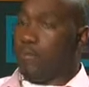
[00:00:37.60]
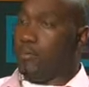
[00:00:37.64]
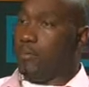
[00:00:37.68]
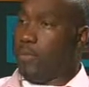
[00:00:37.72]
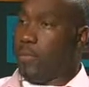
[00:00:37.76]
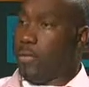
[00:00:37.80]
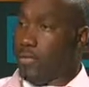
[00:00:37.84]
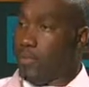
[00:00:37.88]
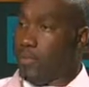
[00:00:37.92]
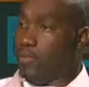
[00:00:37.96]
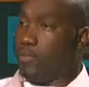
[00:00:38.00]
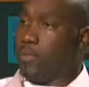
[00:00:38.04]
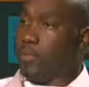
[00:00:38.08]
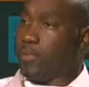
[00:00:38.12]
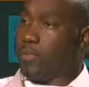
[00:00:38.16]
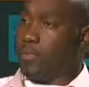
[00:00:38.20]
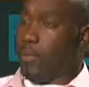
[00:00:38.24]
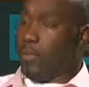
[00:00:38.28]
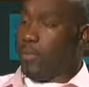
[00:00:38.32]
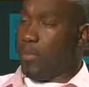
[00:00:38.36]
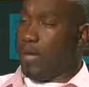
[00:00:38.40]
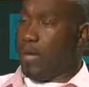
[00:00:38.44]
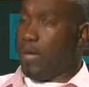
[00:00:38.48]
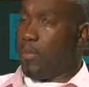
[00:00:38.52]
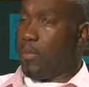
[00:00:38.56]
interest
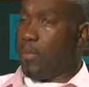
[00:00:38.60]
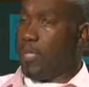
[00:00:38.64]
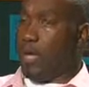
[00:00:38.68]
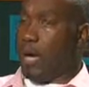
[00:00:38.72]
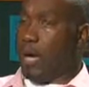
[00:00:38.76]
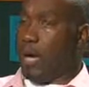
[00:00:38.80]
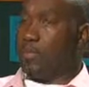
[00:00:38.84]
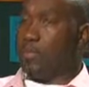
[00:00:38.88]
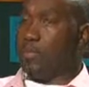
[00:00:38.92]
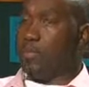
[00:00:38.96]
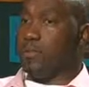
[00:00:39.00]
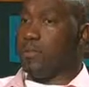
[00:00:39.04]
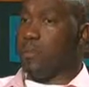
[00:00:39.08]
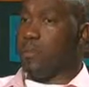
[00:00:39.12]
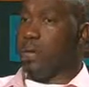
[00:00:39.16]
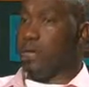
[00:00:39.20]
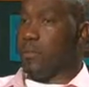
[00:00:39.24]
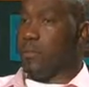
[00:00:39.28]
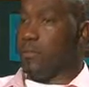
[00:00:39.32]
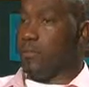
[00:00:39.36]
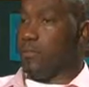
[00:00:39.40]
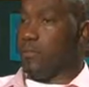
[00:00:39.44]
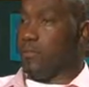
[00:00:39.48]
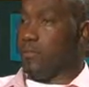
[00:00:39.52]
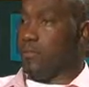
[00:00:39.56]
coming out now. It's a matter
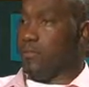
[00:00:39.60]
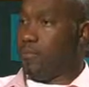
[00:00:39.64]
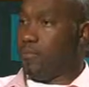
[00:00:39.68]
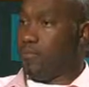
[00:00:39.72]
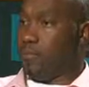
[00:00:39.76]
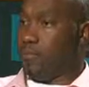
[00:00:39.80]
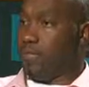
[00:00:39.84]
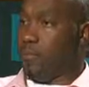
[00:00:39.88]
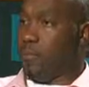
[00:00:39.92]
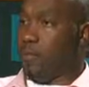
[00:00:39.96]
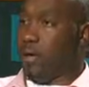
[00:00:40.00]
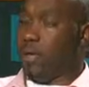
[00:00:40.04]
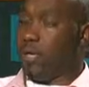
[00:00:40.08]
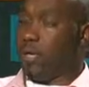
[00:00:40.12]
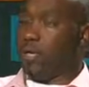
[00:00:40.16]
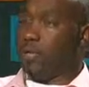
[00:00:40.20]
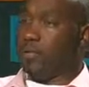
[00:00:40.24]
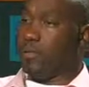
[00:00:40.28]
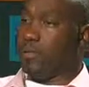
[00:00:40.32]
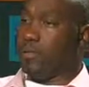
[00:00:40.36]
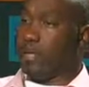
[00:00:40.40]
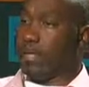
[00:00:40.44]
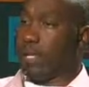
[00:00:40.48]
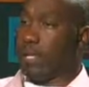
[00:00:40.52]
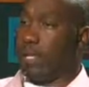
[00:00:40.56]
of working out
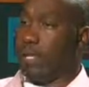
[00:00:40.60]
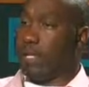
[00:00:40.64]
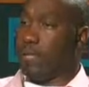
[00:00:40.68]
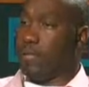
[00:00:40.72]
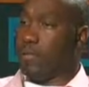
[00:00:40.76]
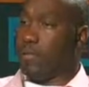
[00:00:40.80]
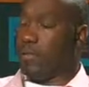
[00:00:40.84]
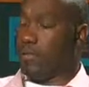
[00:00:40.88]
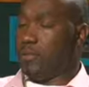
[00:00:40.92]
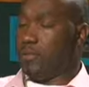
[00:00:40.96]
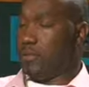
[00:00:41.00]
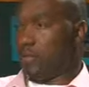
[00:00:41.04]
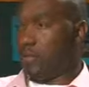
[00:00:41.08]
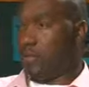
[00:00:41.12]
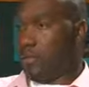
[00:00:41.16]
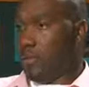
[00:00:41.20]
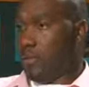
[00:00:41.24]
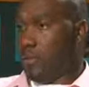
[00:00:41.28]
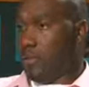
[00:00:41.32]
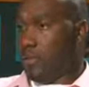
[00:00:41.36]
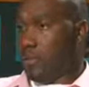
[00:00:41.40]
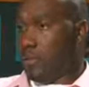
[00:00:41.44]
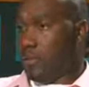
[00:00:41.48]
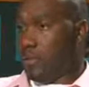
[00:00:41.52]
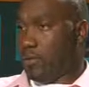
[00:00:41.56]
the kinks
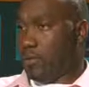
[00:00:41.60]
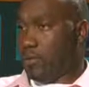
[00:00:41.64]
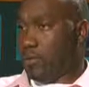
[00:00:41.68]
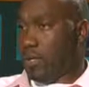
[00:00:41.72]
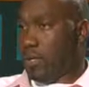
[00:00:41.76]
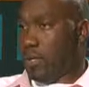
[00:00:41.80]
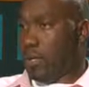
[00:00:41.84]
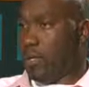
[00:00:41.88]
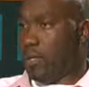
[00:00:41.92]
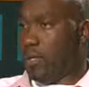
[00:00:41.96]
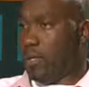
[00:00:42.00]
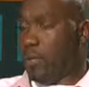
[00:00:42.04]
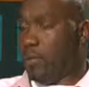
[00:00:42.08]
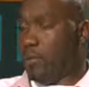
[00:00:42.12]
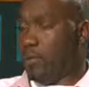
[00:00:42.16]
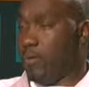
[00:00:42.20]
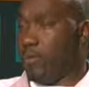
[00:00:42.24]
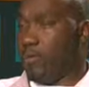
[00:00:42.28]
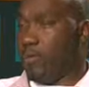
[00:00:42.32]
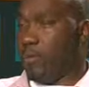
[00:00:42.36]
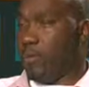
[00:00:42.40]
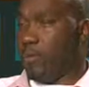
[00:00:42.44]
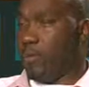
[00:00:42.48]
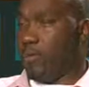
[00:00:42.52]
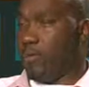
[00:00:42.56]
to get it up and
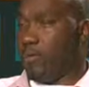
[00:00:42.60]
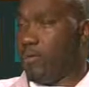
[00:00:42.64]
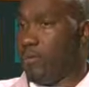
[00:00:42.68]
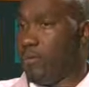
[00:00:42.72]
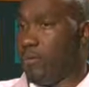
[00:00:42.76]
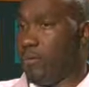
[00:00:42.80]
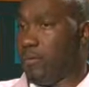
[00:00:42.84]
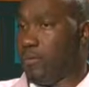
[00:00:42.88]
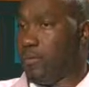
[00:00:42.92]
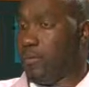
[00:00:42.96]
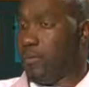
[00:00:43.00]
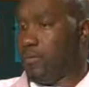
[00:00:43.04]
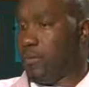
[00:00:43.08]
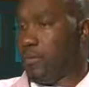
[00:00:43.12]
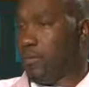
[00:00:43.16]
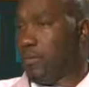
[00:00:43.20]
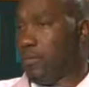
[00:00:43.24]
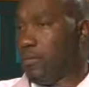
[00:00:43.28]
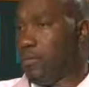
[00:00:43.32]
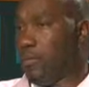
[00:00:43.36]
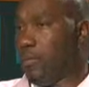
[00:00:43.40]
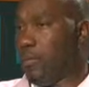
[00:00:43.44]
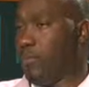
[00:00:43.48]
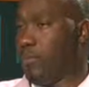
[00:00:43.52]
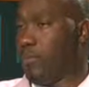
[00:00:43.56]
running for
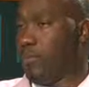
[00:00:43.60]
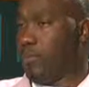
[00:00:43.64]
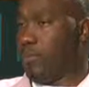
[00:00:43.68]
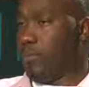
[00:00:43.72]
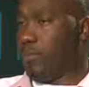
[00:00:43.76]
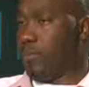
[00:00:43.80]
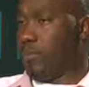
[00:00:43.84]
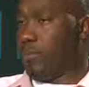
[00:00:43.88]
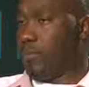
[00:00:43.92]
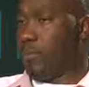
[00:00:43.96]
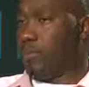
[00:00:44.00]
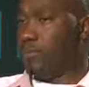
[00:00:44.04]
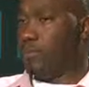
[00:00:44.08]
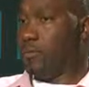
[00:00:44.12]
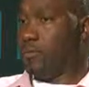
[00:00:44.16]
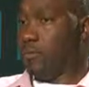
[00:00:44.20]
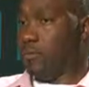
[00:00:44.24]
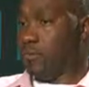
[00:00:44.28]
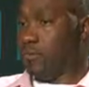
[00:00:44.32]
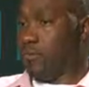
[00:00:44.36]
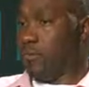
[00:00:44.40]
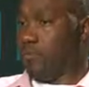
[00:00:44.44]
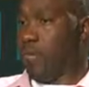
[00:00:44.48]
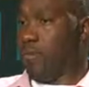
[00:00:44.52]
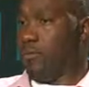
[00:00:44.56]
those companies. So
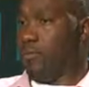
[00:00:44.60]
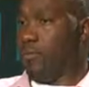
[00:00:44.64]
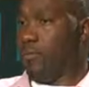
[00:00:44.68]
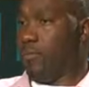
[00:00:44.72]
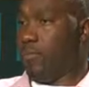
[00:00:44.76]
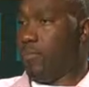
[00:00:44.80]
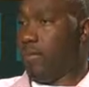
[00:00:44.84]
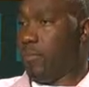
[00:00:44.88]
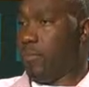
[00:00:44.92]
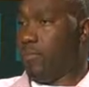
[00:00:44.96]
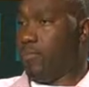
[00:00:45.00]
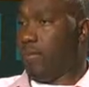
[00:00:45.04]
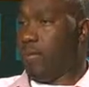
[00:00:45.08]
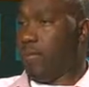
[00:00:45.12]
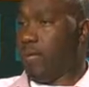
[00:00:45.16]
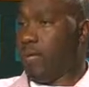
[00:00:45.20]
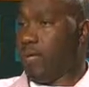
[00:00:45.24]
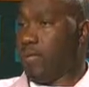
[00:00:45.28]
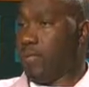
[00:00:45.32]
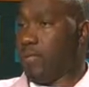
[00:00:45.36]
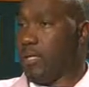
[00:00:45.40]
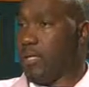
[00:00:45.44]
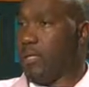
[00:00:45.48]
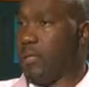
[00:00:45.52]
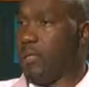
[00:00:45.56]
I'm very
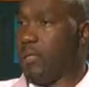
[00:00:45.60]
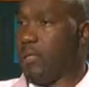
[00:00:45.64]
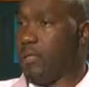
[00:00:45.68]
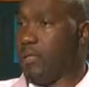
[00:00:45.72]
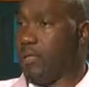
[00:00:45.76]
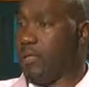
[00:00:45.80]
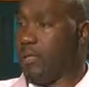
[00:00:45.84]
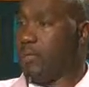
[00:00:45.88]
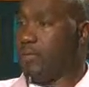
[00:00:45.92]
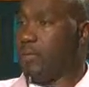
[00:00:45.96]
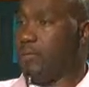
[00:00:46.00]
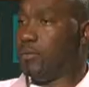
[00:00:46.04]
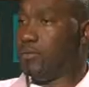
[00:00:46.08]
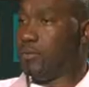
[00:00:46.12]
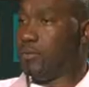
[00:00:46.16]
excited about it.